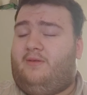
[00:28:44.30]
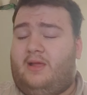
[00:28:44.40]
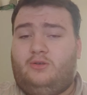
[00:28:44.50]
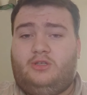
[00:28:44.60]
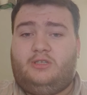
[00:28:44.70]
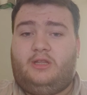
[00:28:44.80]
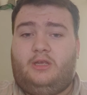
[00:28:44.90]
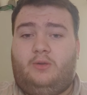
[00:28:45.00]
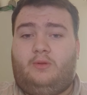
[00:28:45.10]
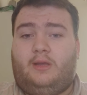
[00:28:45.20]
thousands in
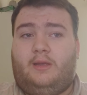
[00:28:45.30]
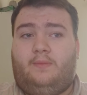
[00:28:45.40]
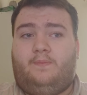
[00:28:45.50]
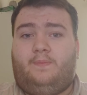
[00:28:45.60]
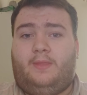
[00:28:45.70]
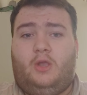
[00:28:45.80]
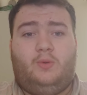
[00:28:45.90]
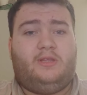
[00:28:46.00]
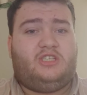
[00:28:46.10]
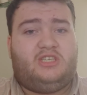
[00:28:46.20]
the UK,
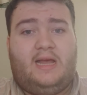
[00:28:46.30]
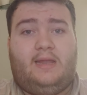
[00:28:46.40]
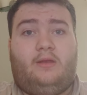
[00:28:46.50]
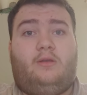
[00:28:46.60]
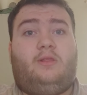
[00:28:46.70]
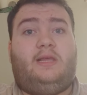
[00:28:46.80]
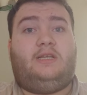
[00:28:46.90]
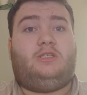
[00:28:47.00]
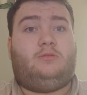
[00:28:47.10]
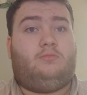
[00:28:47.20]
who understand
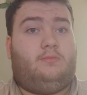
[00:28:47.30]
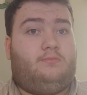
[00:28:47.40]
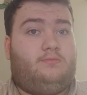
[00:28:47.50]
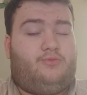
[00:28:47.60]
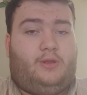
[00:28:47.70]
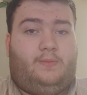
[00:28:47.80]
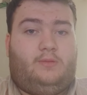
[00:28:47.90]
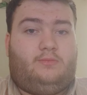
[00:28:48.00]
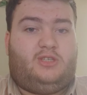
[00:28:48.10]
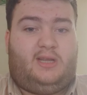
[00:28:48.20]
this
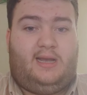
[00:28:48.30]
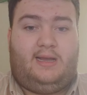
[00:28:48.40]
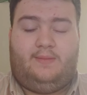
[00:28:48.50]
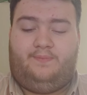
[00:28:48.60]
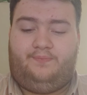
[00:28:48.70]
premium cigar